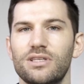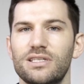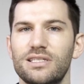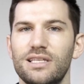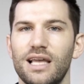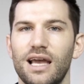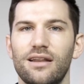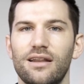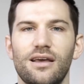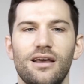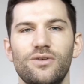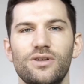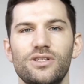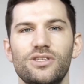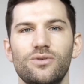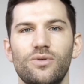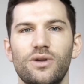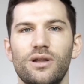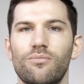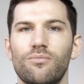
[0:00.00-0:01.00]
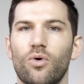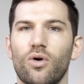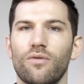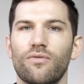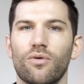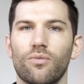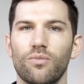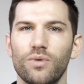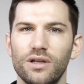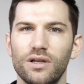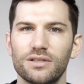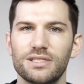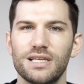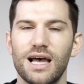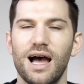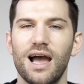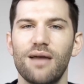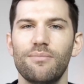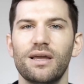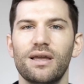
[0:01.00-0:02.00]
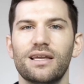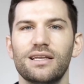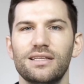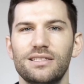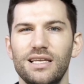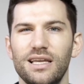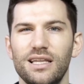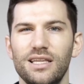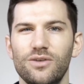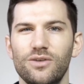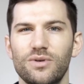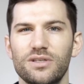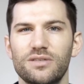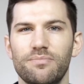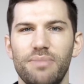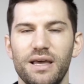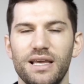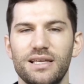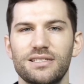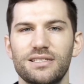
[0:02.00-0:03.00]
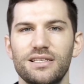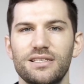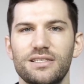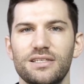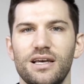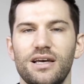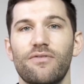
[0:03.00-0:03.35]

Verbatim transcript: Instead, you can do it in more of a real time and continuous basis.